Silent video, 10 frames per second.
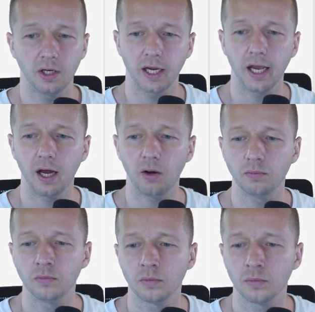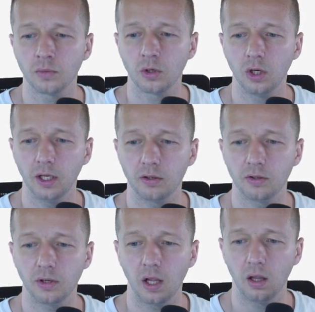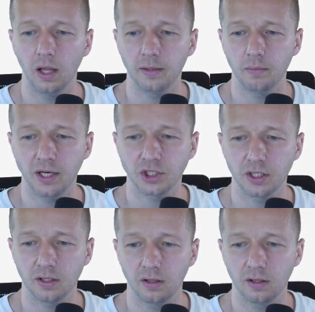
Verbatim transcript: account, it'll mention